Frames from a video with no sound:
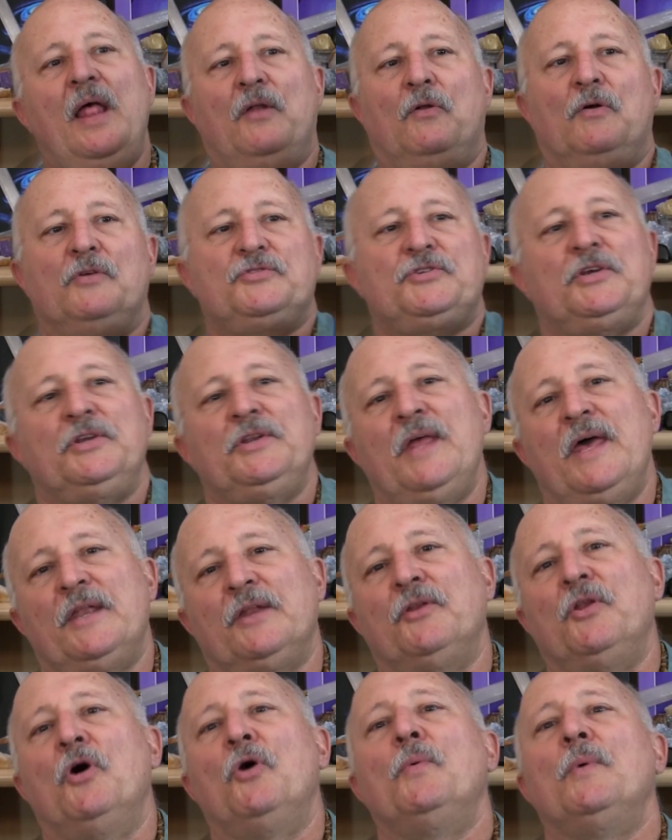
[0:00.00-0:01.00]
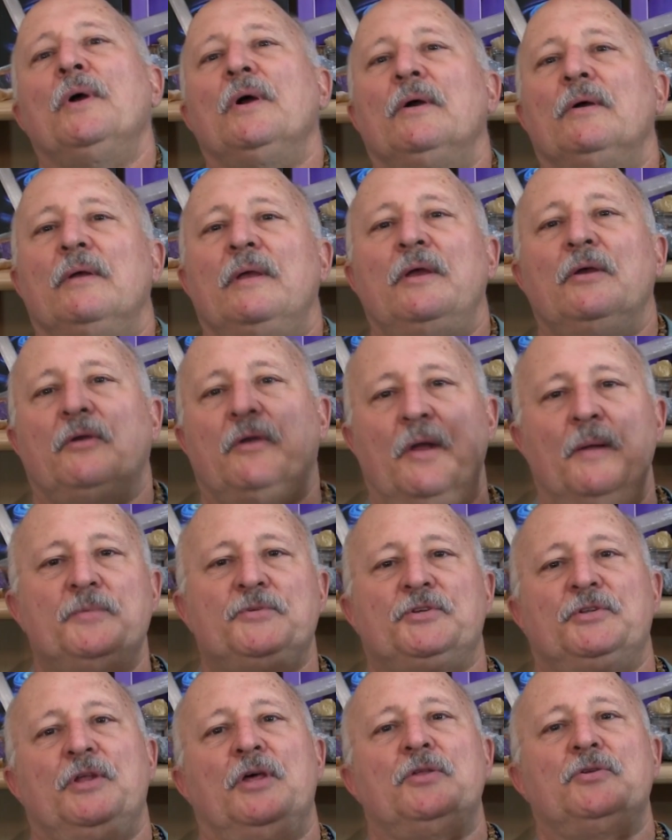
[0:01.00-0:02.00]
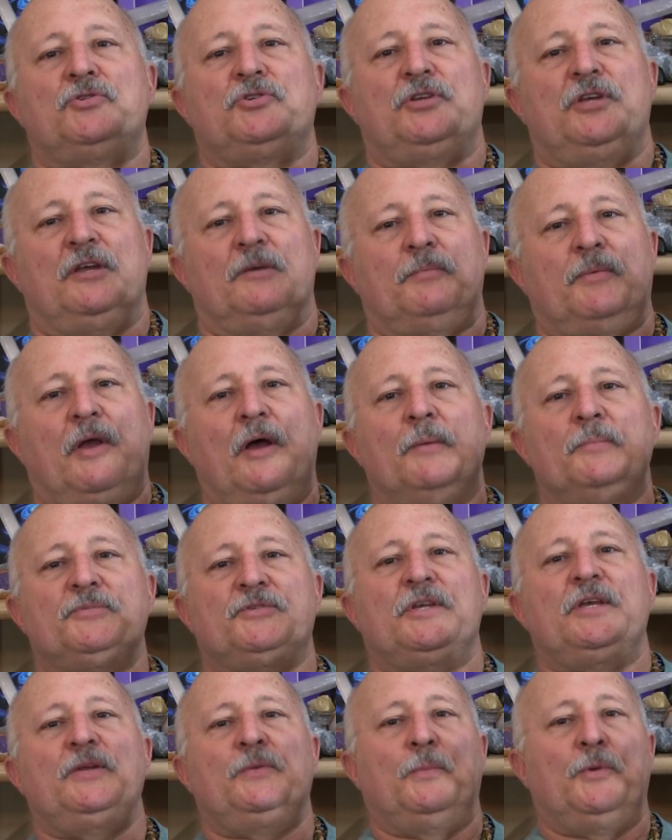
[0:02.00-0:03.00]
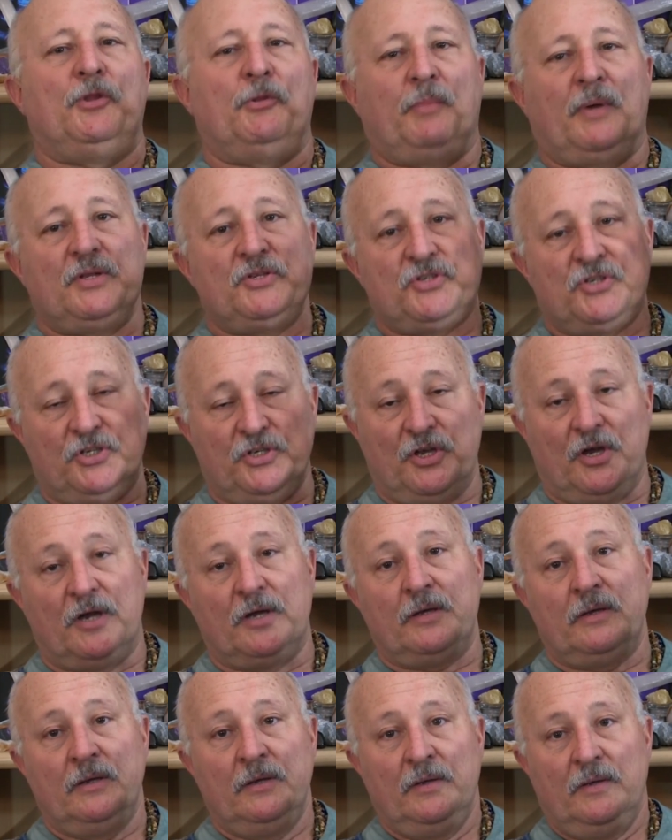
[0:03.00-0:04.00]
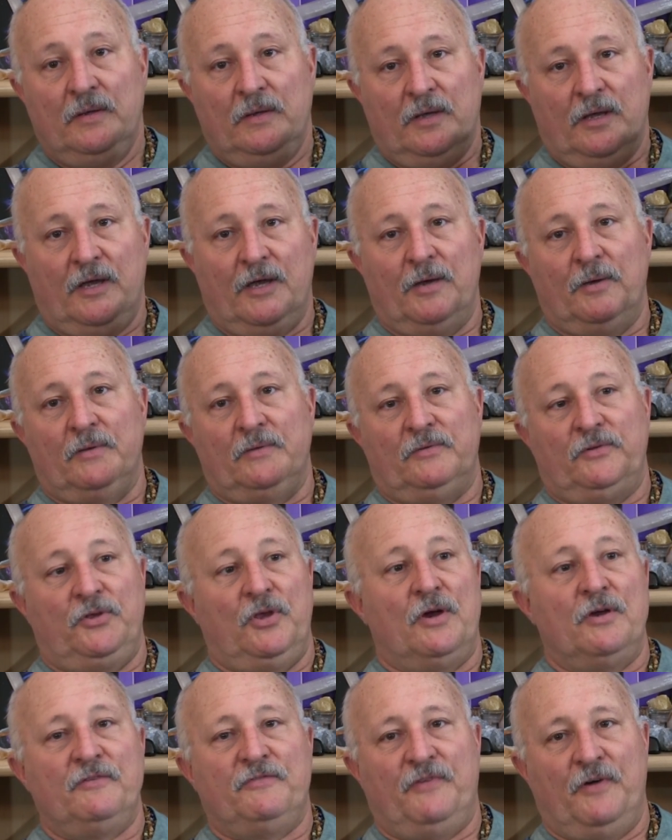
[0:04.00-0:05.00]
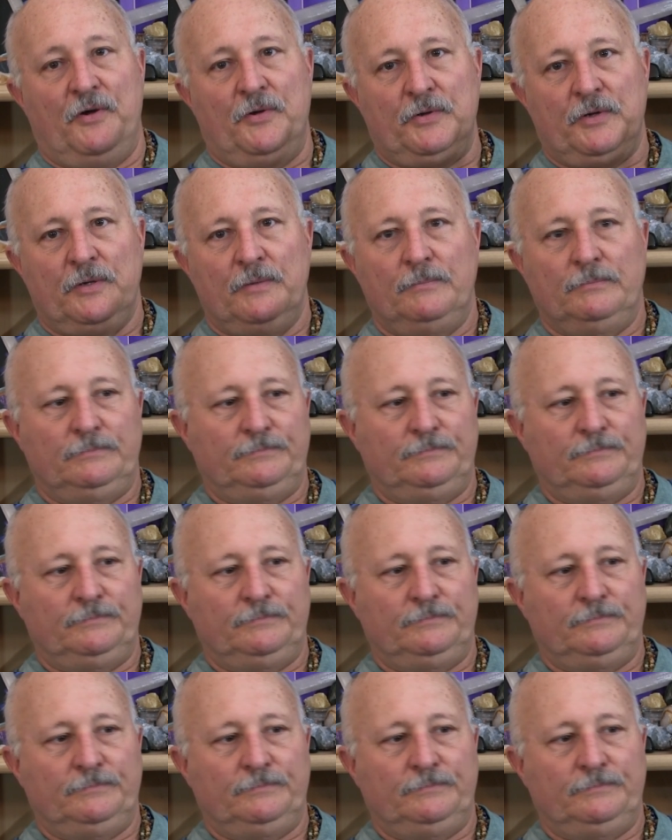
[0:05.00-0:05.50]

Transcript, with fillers: And all of a sudden, out of nowhere, here comes another ship, comes in with a bunch of young, uh, young folk,